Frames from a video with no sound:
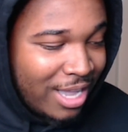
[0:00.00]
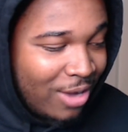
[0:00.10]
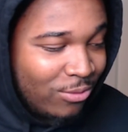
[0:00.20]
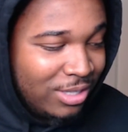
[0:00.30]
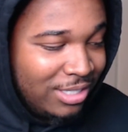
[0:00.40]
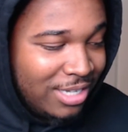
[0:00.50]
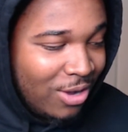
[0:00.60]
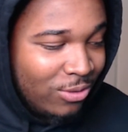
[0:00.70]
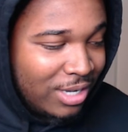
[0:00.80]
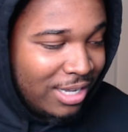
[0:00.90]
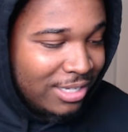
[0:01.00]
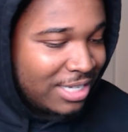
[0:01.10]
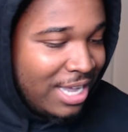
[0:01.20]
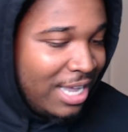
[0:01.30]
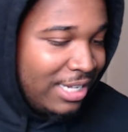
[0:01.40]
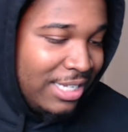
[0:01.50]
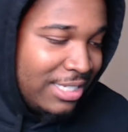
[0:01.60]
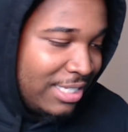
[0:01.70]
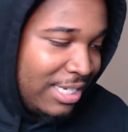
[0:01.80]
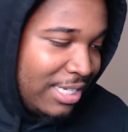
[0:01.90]
I really don't, cause
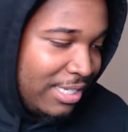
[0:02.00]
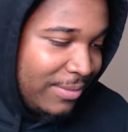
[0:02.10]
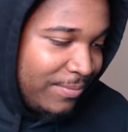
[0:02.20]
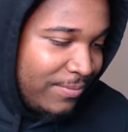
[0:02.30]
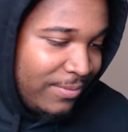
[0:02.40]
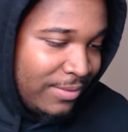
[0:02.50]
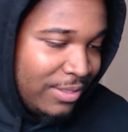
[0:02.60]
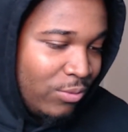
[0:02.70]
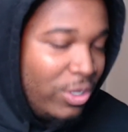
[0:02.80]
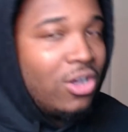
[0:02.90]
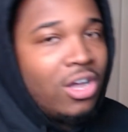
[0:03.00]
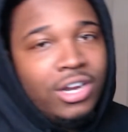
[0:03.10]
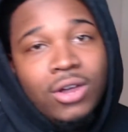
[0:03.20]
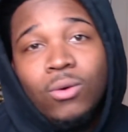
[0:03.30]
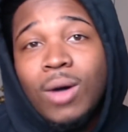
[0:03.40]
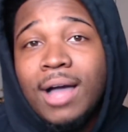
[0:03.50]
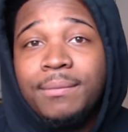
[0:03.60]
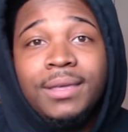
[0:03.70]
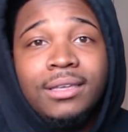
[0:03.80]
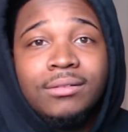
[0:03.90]
this nigga, we all know
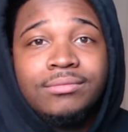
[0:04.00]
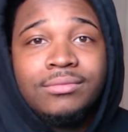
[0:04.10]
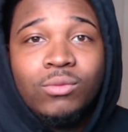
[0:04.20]
YB.